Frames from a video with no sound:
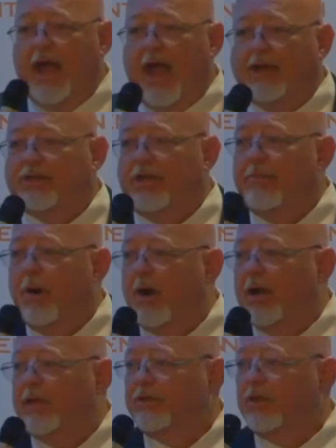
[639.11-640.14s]
Actually,
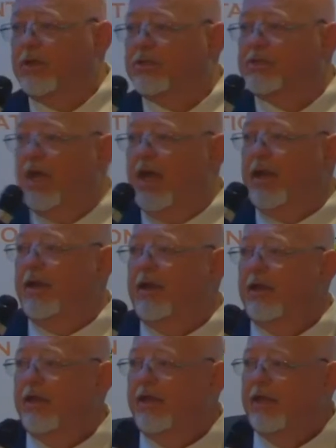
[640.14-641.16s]
Marty's son,
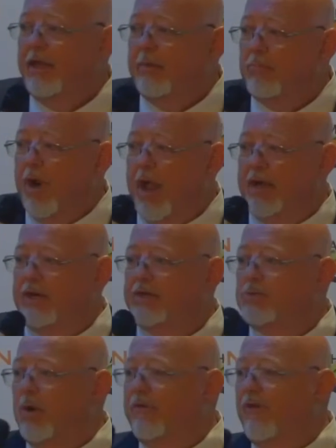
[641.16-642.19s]
Brandon,
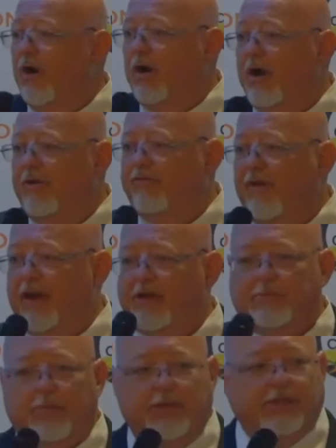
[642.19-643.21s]
is one of our
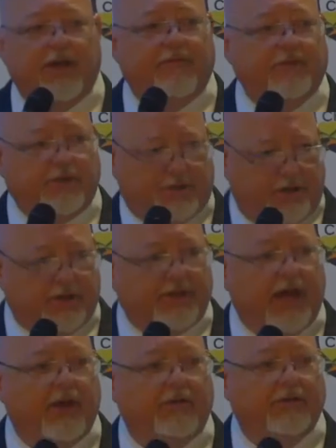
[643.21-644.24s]
finest police officers here in
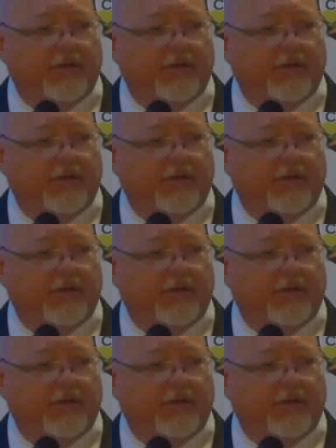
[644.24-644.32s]
town.